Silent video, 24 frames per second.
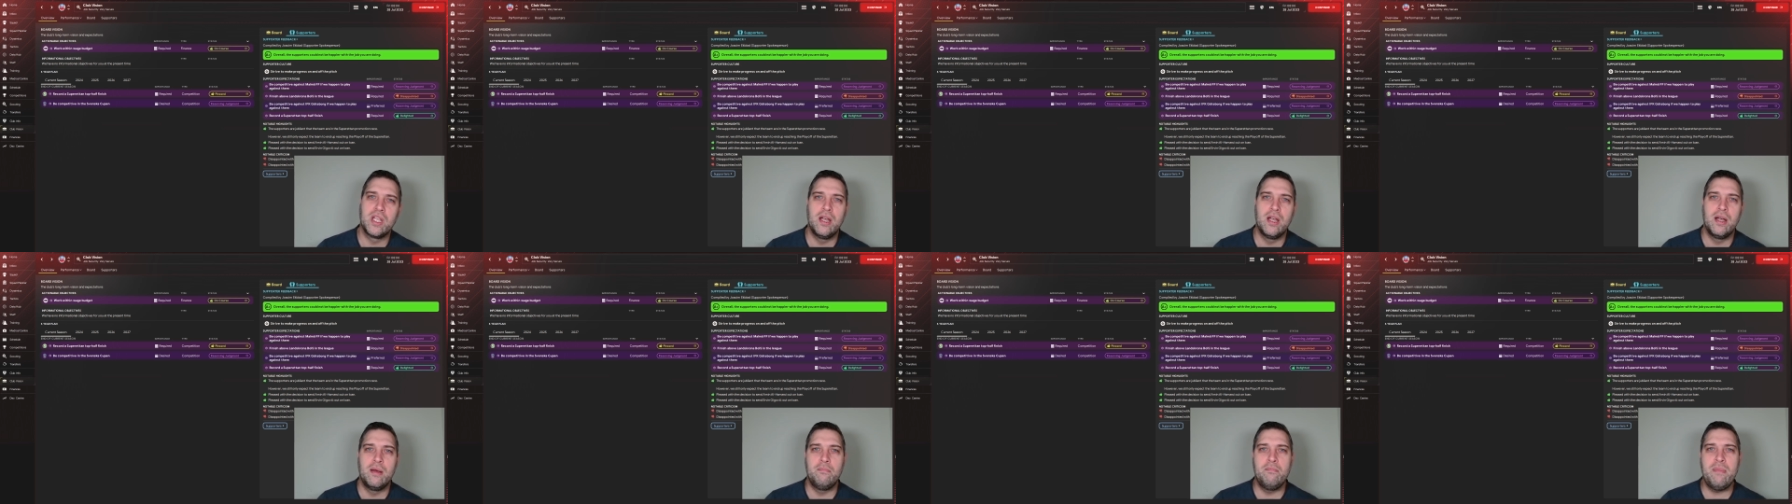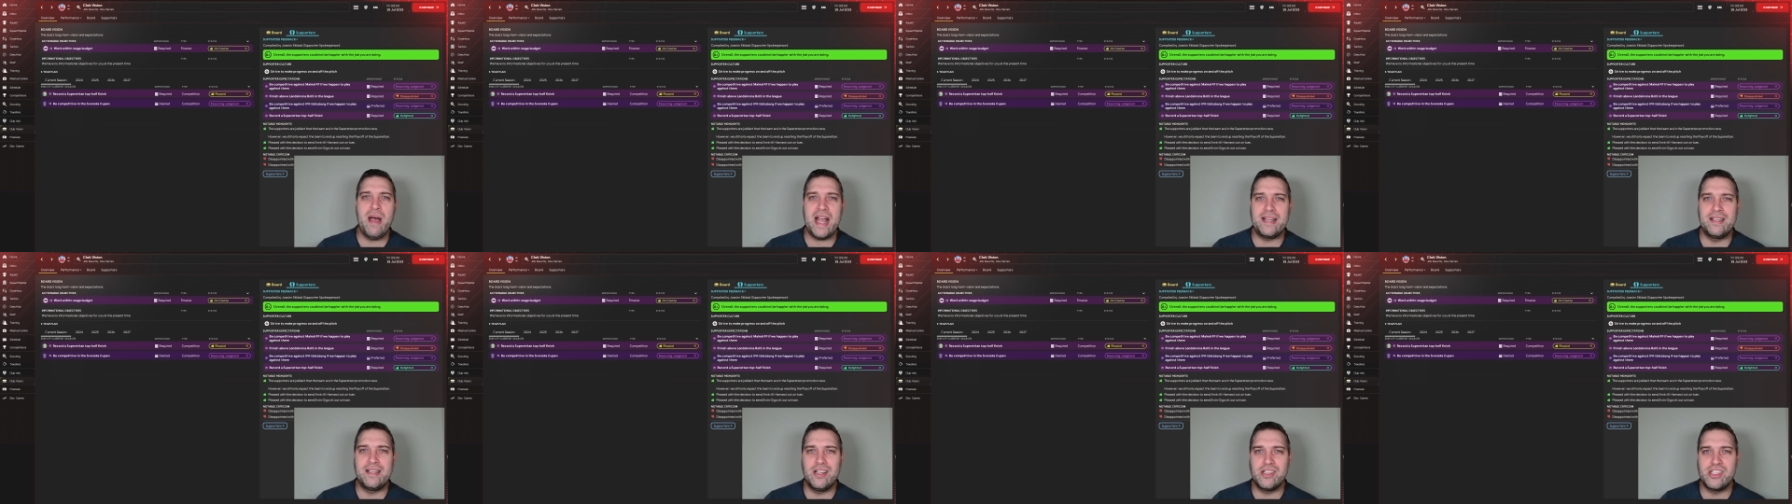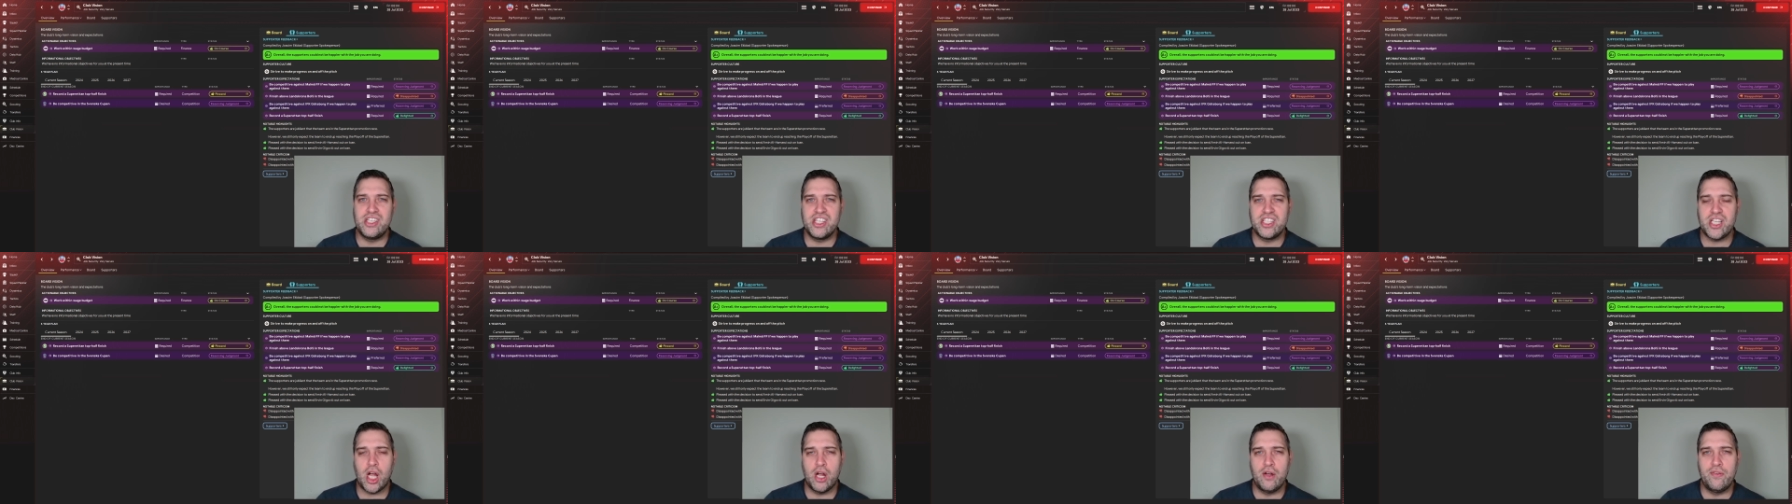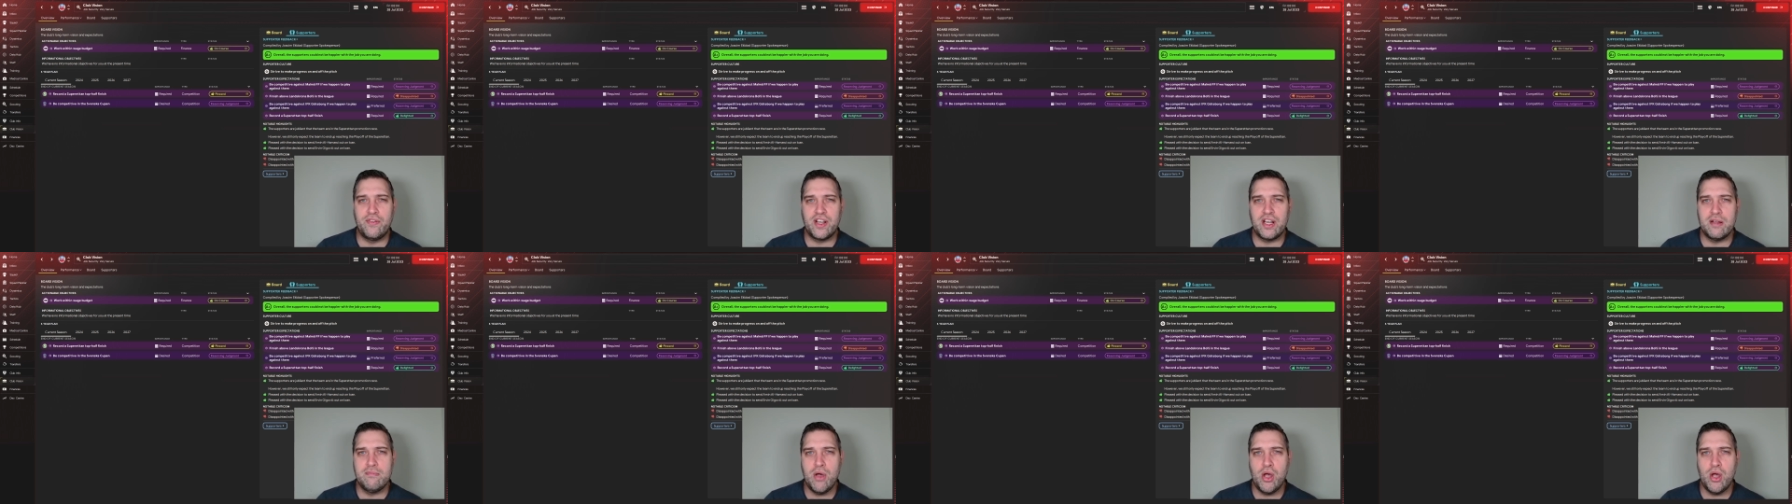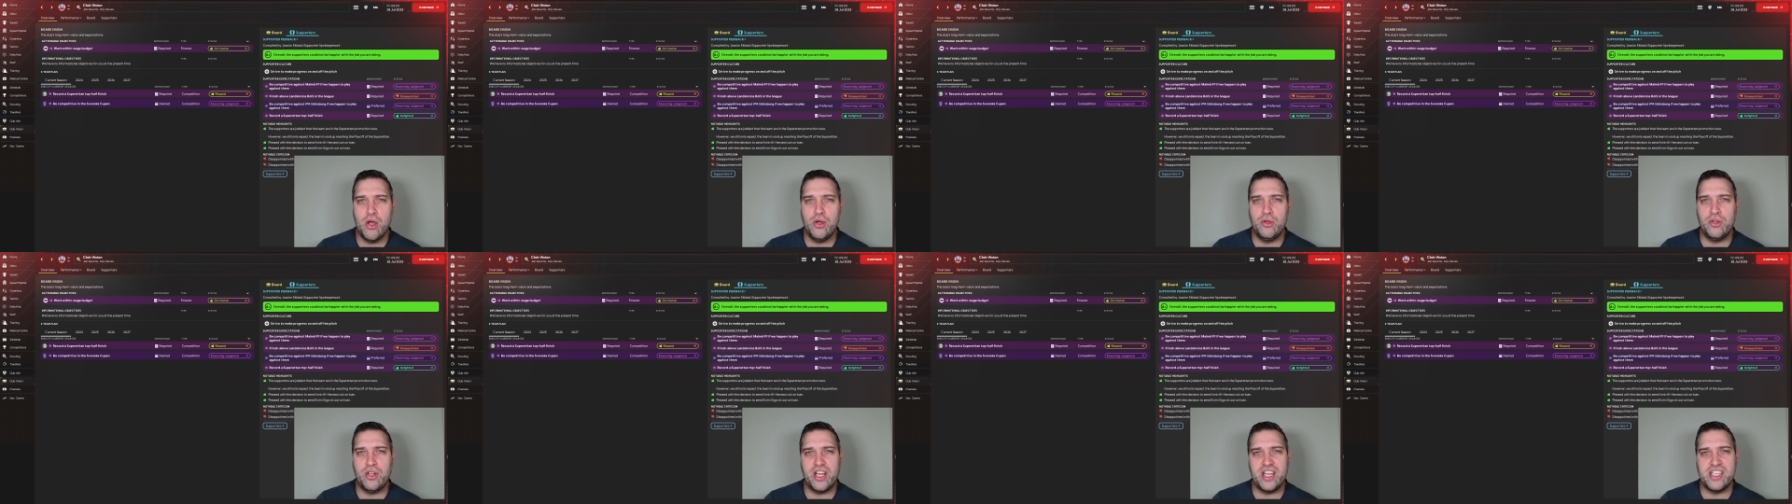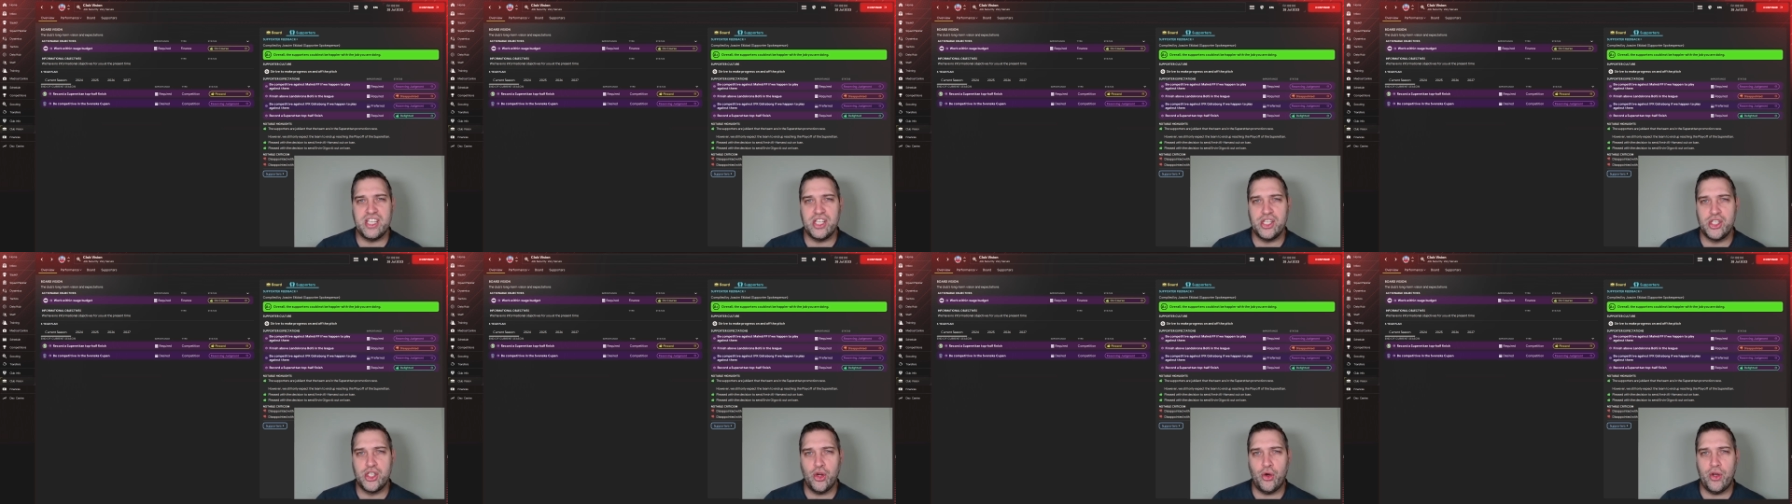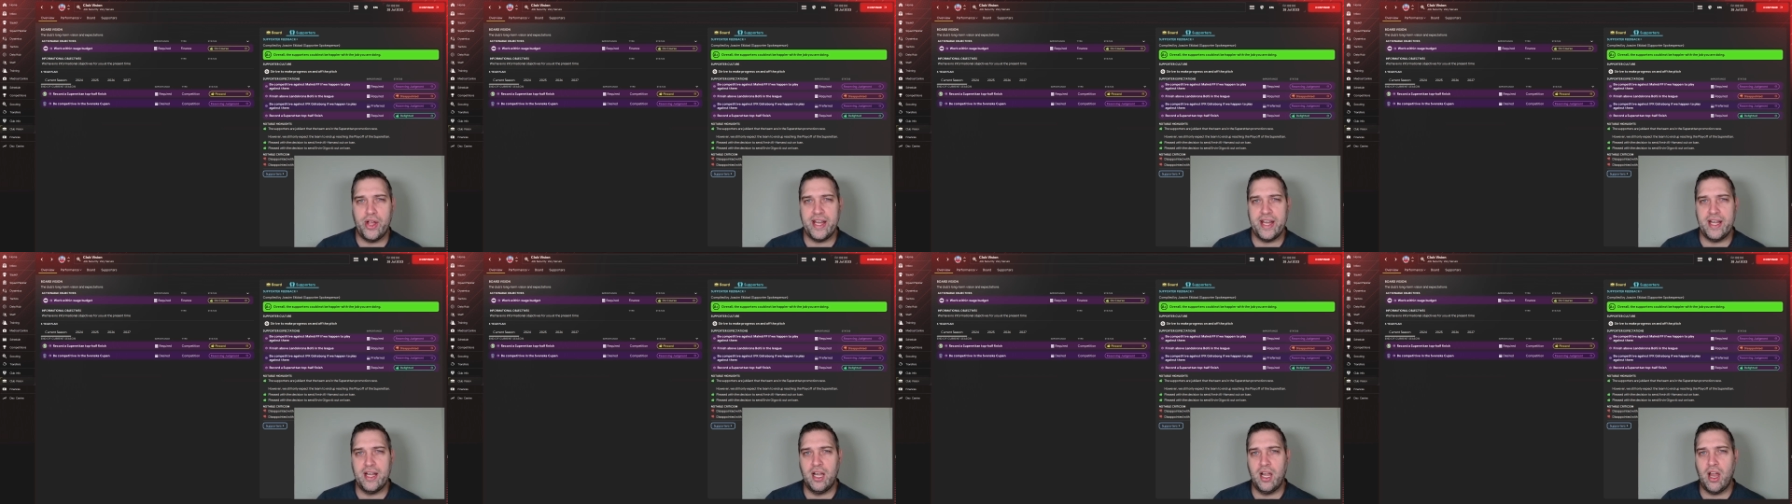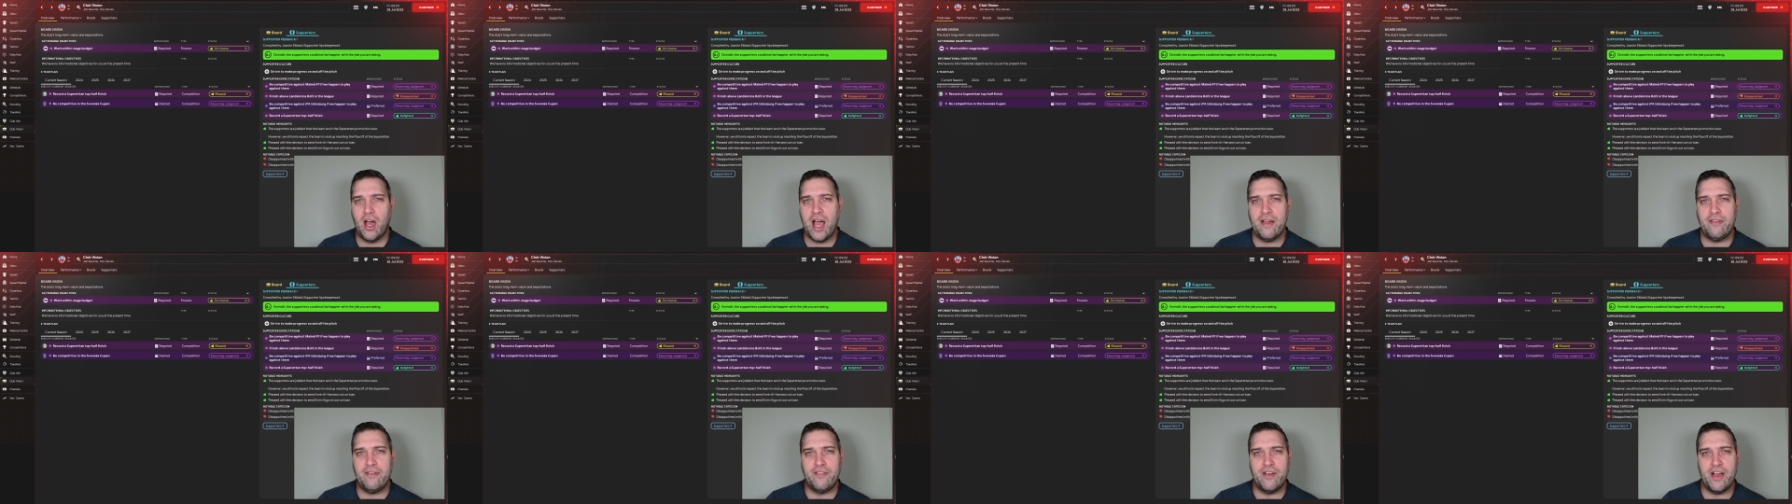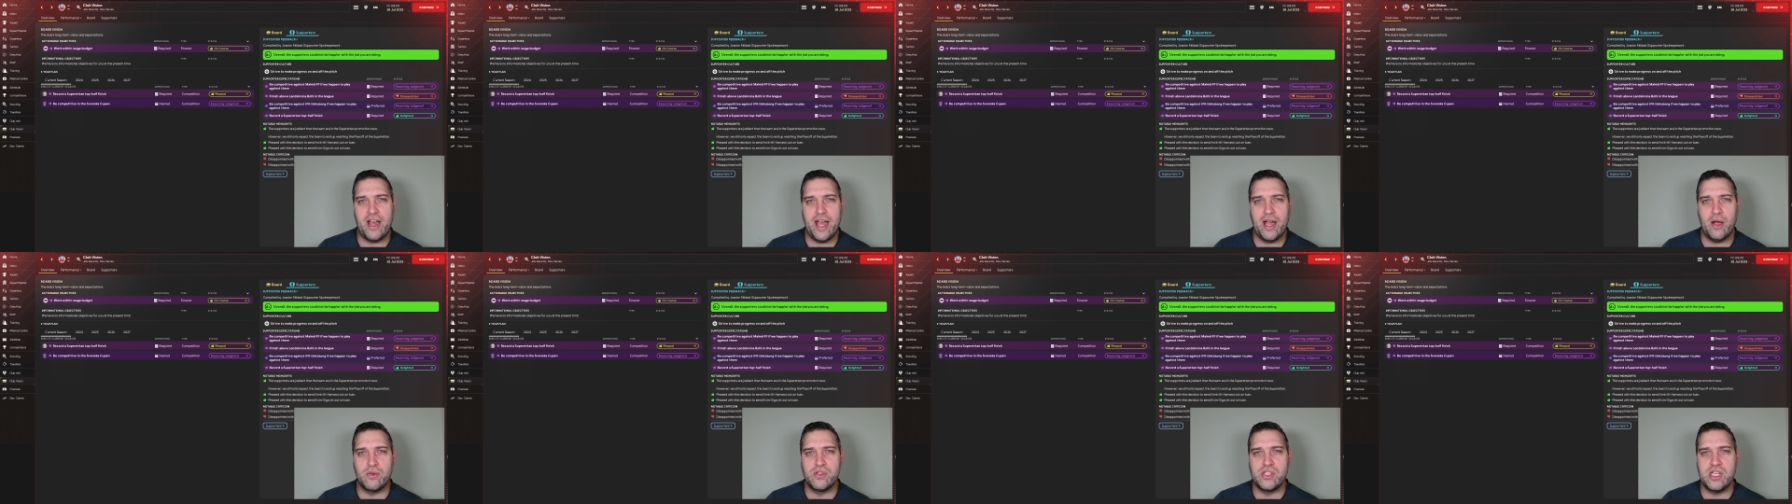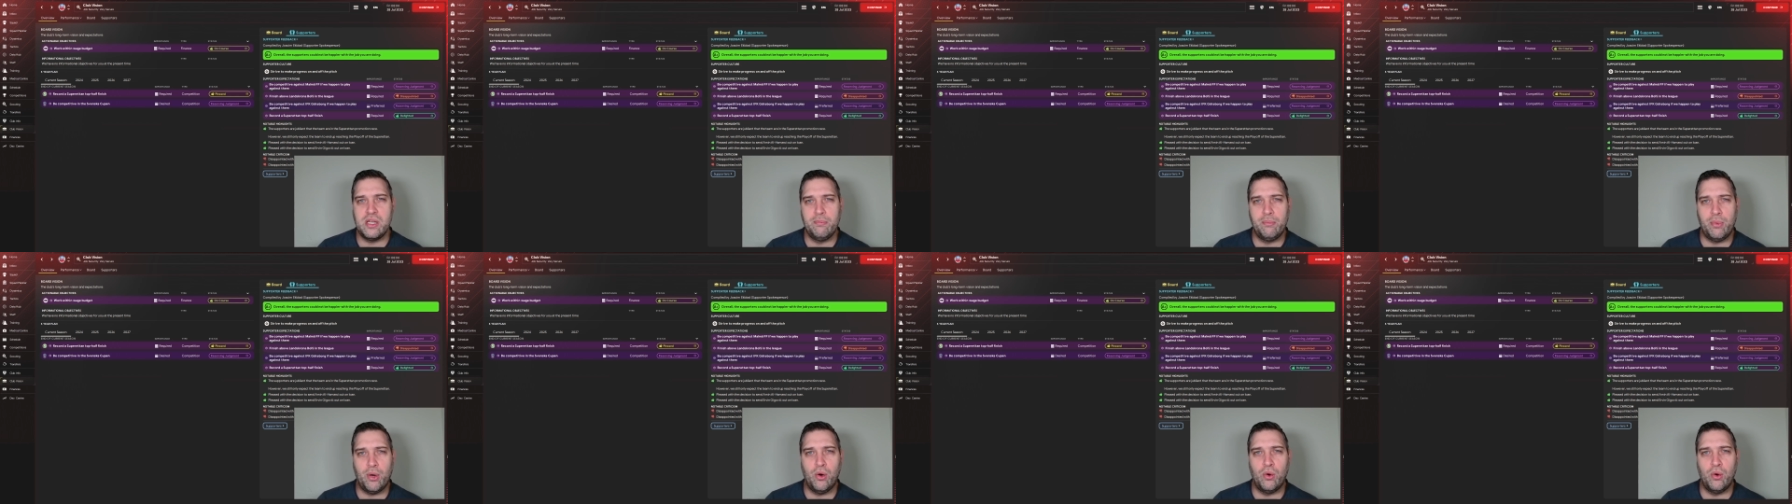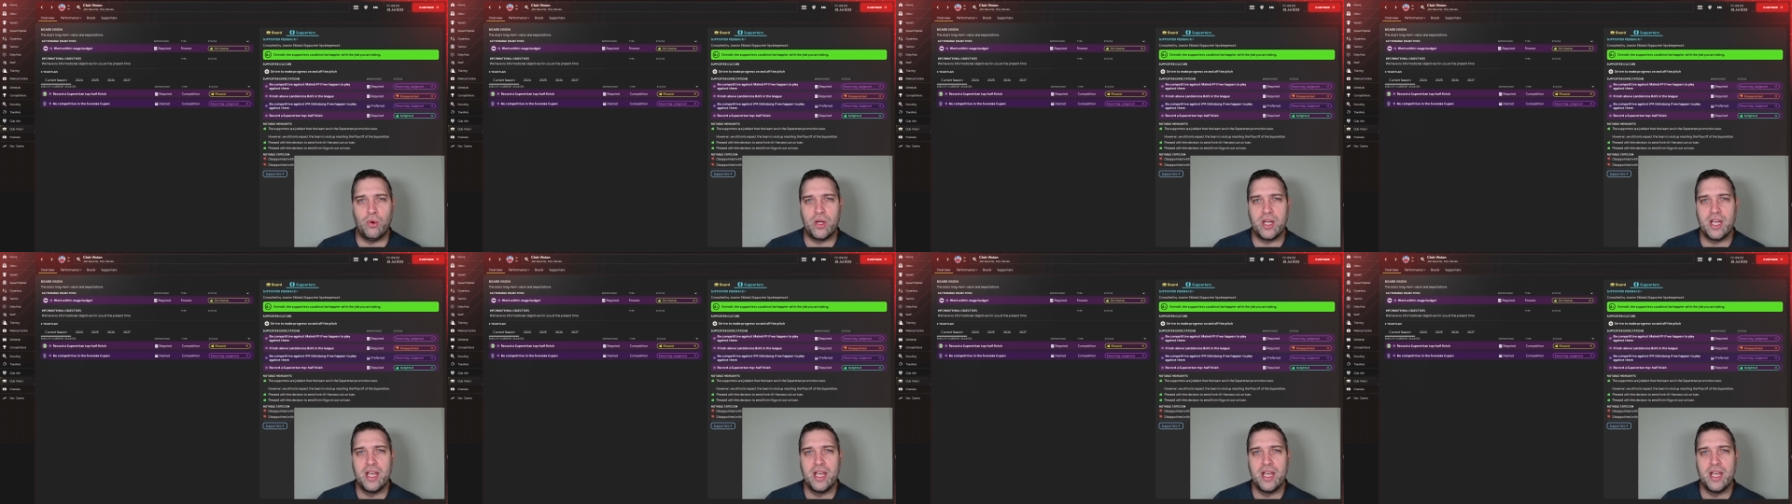Magnus is over the moon and is enjoying life at Helsingborg.